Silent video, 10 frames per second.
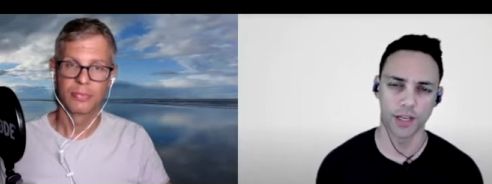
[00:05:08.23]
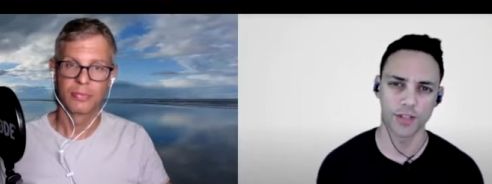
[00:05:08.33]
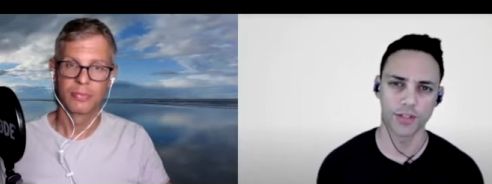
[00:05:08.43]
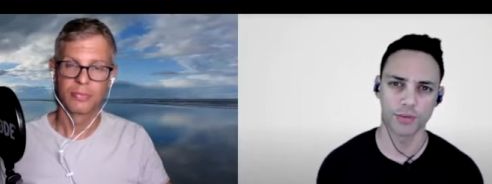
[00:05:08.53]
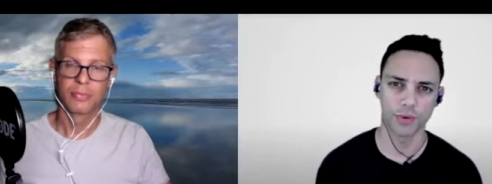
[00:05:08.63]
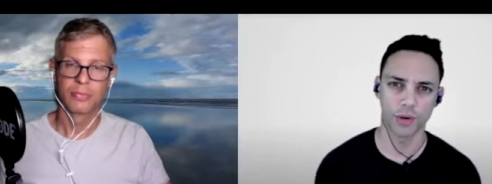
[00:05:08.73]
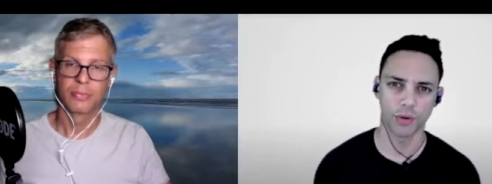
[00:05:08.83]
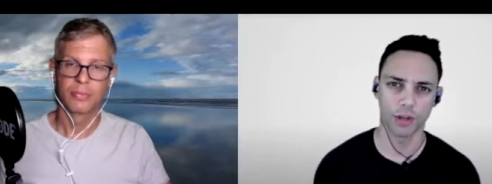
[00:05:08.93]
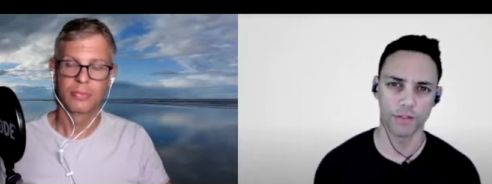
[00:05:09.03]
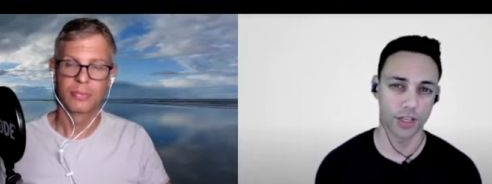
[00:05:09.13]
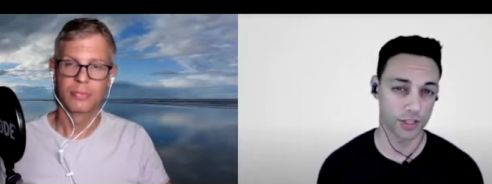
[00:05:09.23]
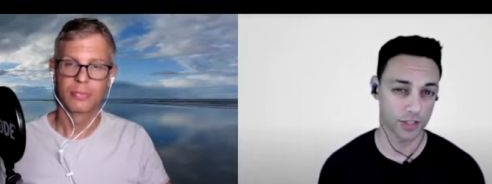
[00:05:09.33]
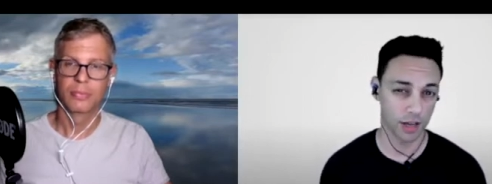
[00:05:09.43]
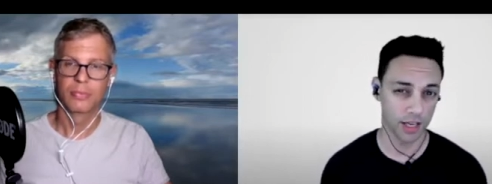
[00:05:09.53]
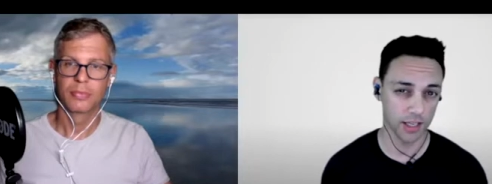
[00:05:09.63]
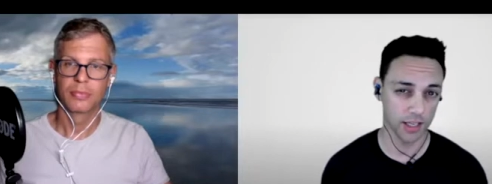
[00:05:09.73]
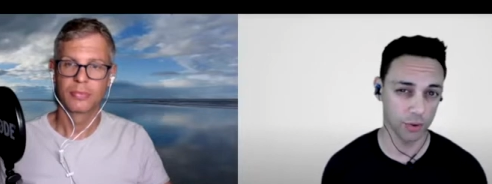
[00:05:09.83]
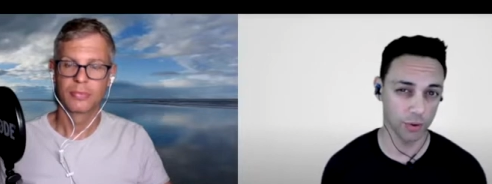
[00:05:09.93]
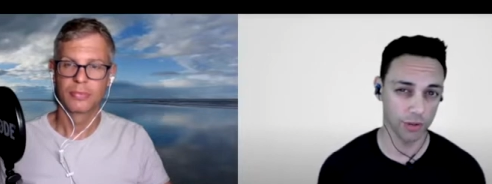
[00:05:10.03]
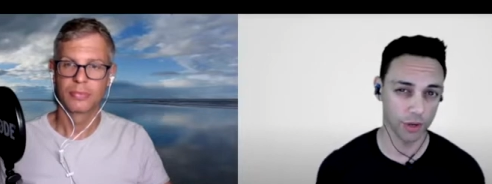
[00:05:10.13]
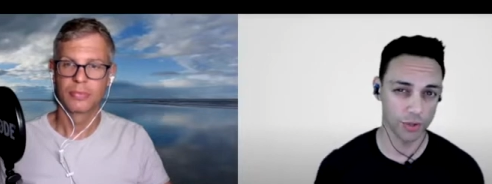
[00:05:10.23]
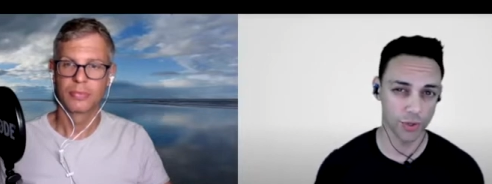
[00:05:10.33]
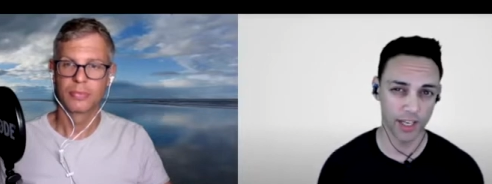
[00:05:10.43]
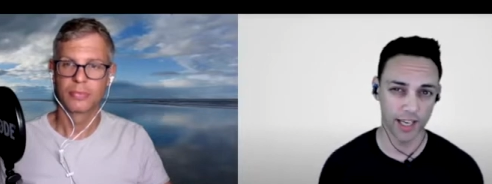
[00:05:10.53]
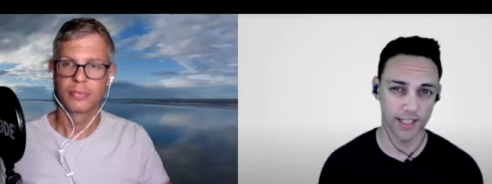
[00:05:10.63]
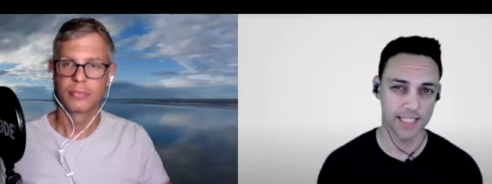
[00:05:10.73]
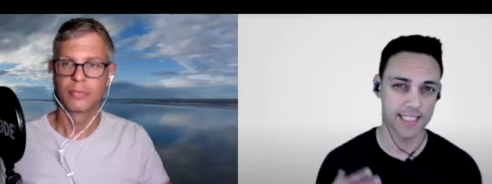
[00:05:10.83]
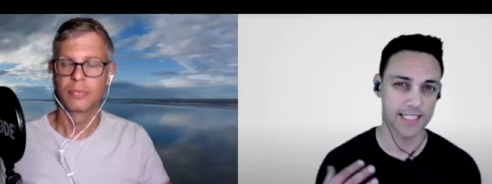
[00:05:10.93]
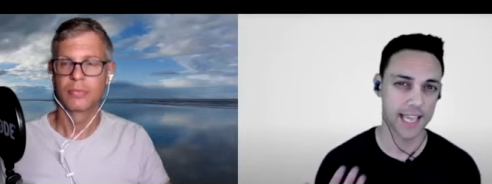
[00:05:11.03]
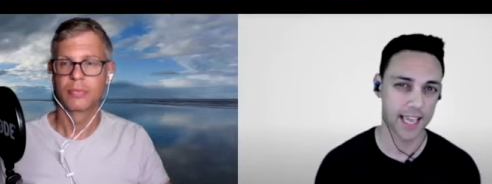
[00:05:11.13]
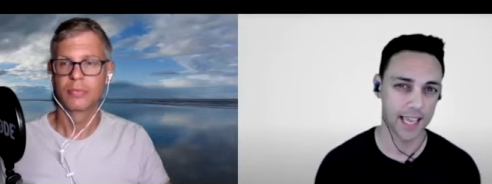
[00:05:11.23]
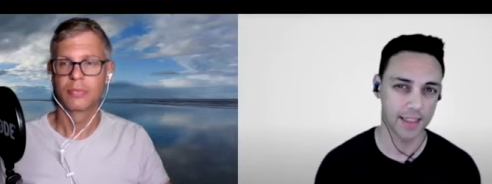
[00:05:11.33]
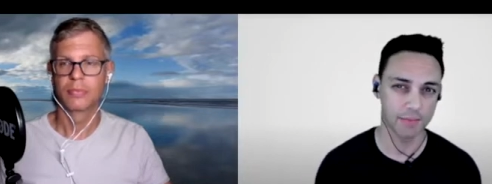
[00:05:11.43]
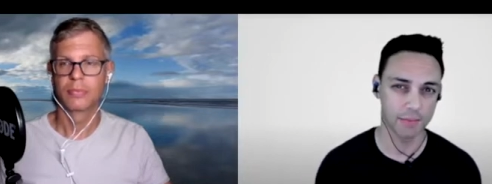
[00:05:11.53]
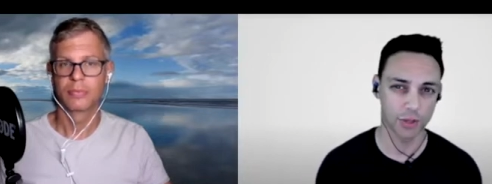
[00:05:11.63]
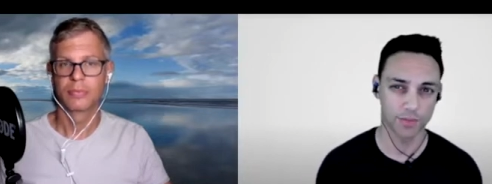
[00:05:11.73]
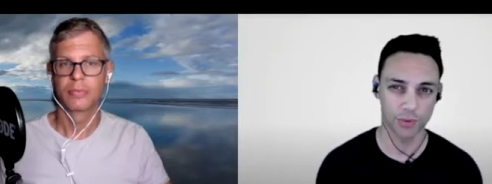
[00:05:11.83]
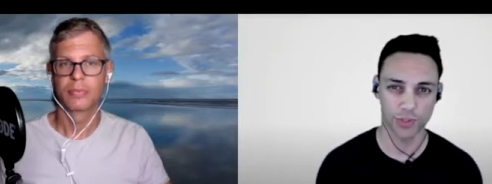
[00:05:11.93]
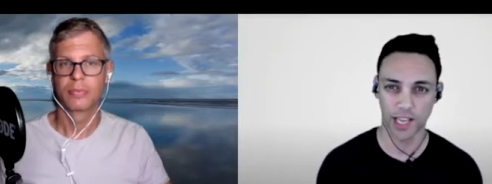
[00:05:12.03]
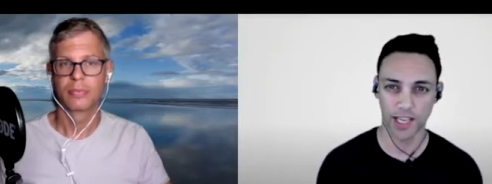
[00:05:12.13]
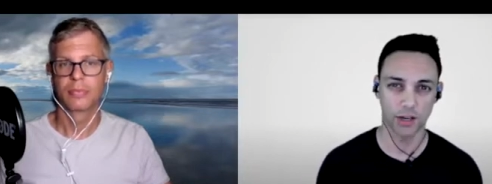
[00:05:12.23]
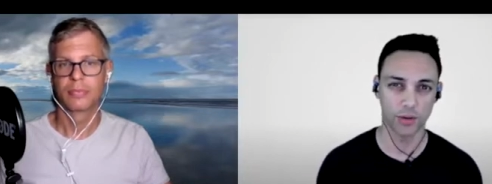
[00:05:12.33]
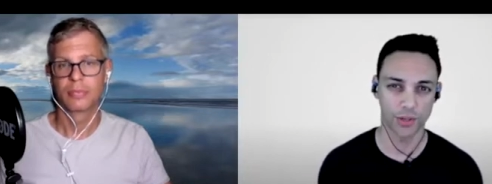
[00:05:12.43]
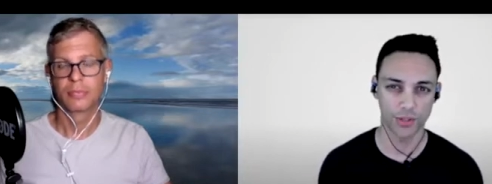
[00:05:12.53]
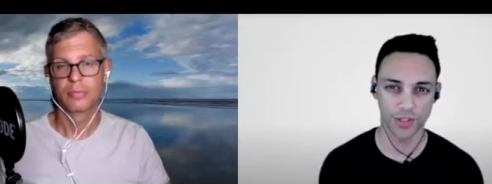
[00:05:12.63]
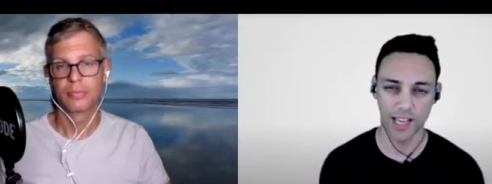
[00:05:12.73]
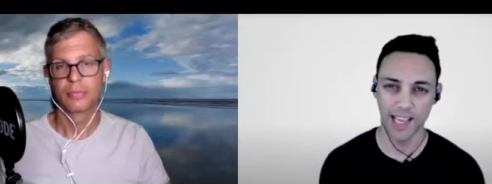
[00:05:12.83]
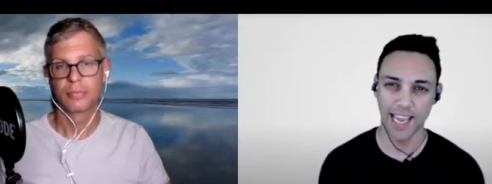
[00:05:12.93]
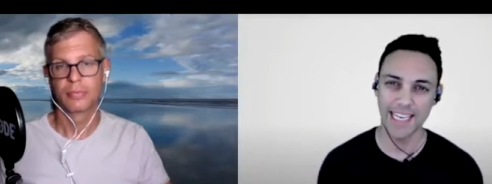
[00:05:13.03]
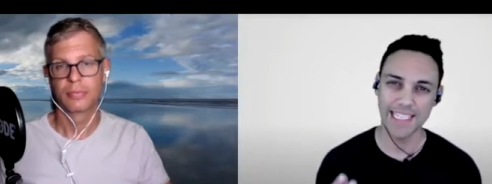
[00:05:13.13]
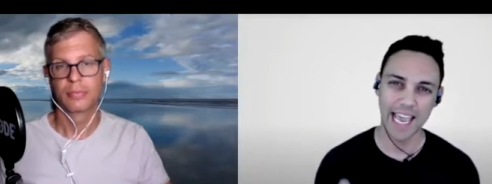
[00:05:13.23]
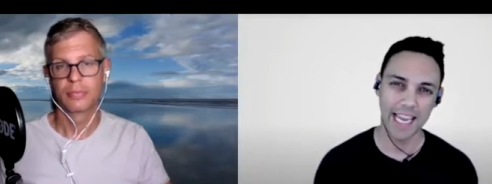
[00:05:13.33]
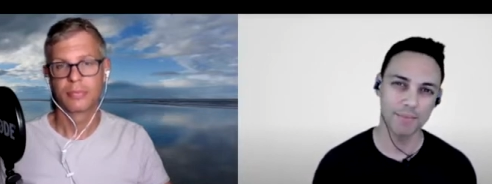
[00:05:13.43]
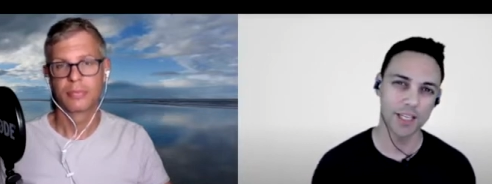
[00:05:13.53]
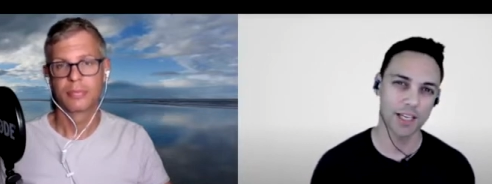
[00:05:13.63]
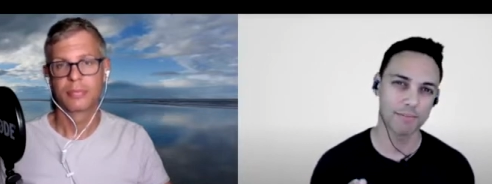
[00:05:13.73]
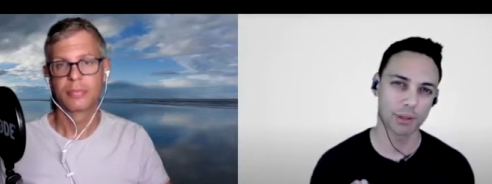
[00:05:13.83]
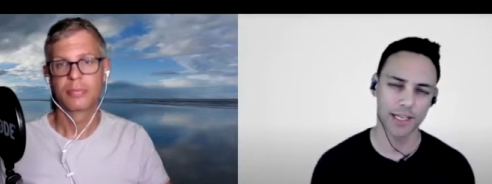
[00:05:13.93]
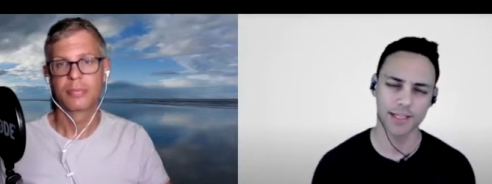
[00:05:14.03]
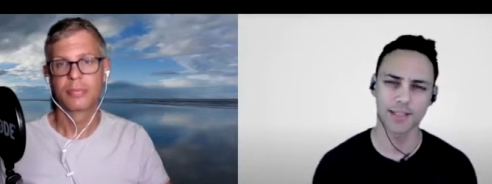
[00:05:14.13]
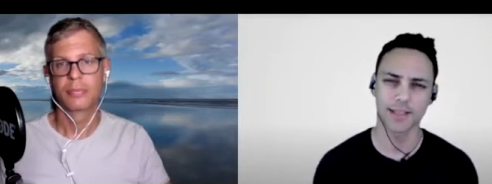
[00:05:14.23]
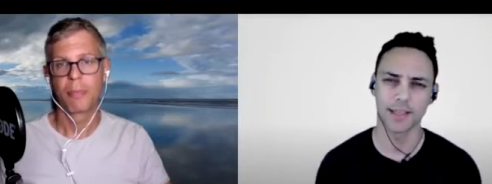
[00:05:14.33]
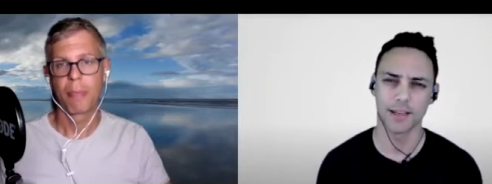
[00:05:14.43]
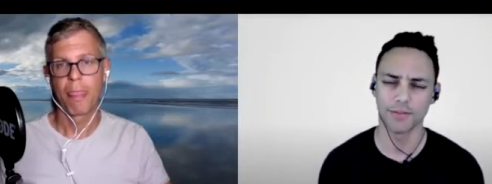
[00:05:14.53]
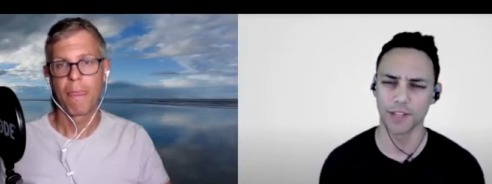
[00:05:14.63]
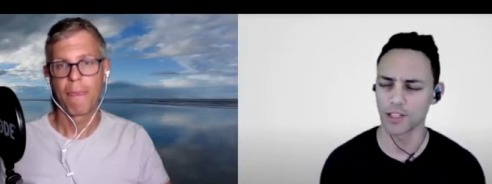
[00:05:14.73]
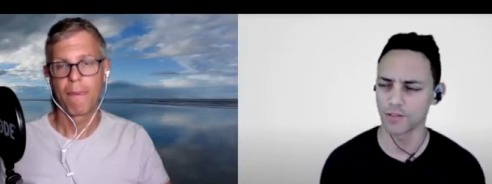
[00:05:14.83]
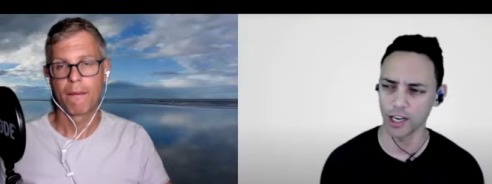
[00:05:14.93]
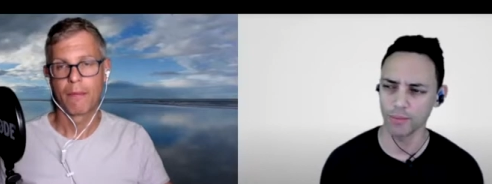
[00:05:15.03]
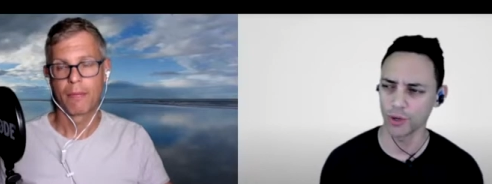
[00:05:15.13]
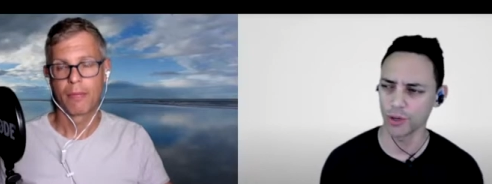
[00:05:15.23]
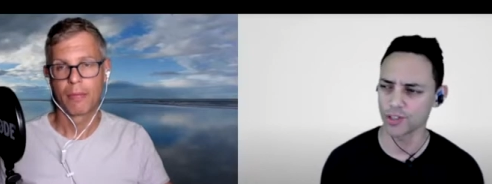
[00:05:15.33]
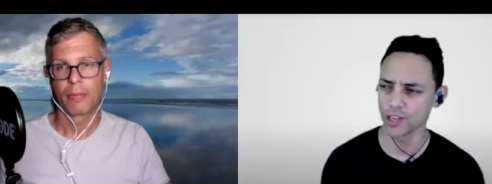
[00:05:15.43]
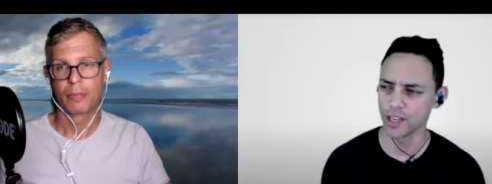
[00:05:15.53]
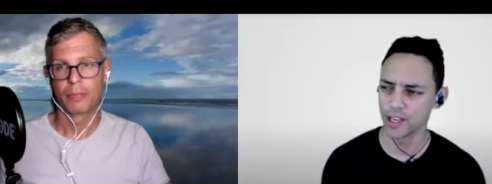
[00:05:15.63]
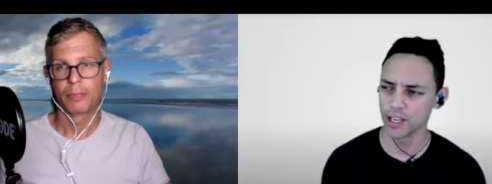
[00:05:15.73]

Speaker 1: is the role of the designer or those who can understand the multiple stakeholders and tame the complexity of these frameworks,